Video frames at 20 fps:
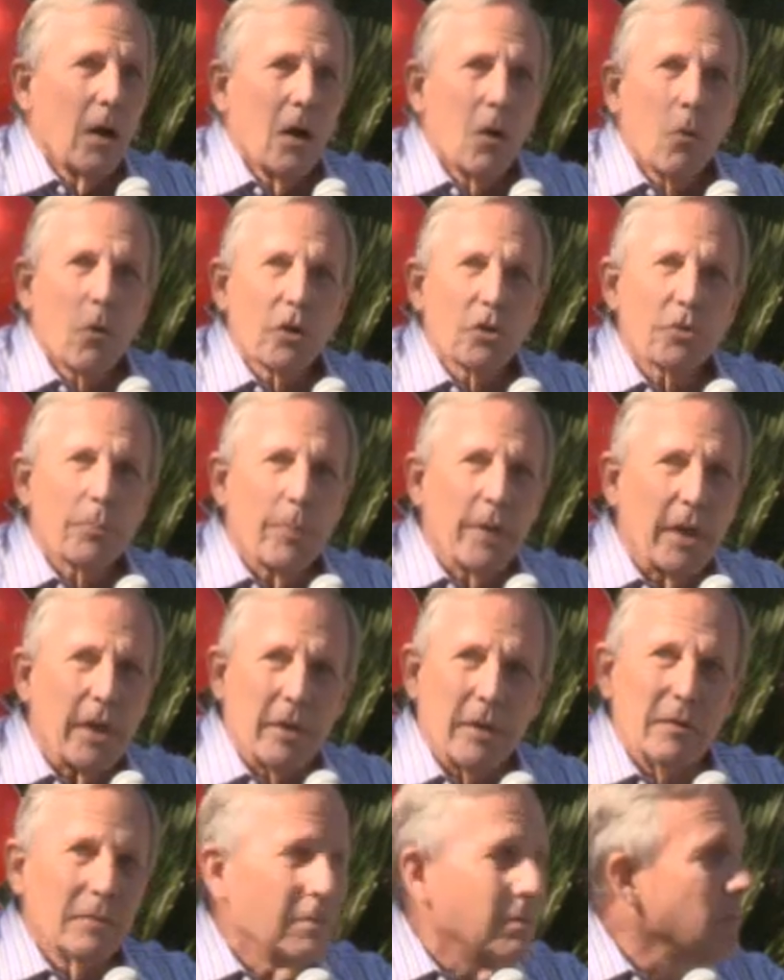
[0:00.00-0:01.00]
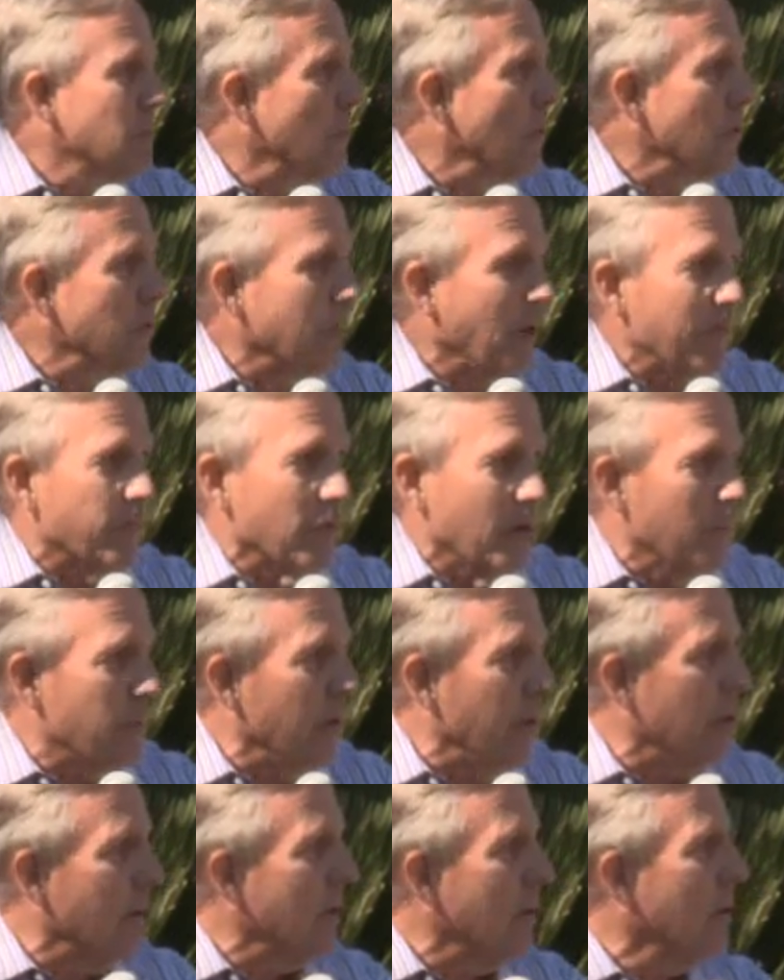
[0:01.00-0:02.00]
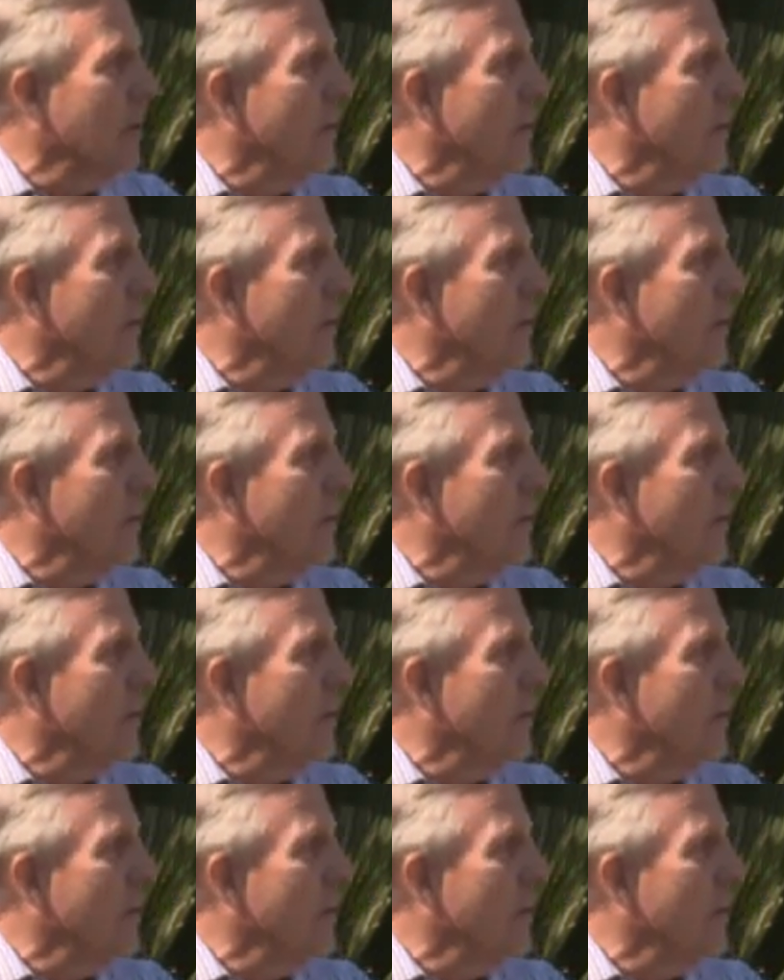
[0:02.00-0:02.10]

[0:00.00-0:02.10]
Where's Pete? Where's my friend Pete?